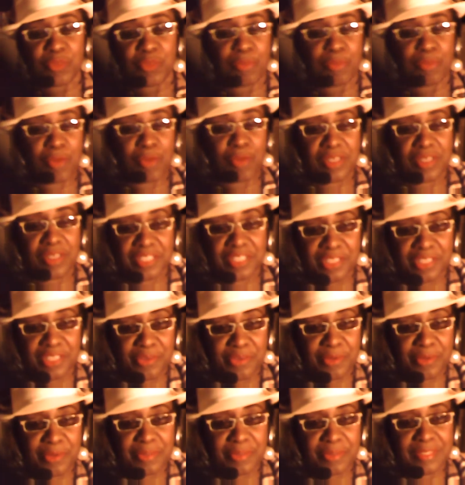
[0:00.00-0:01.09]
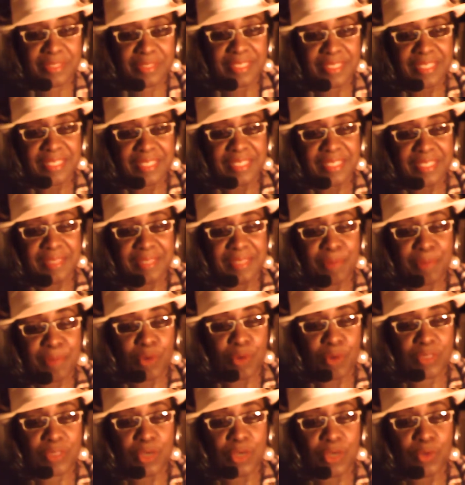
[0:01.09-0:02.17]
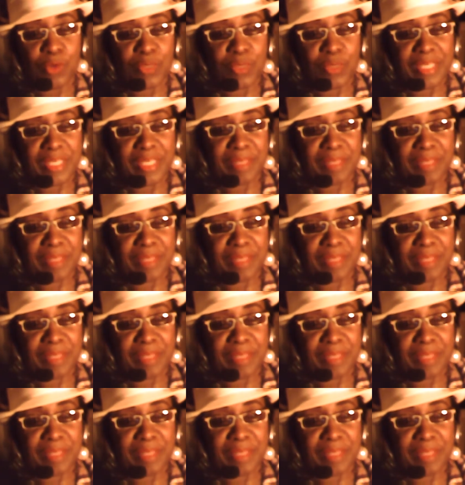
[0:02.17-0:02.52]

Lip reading: the prosecutors poked a hole in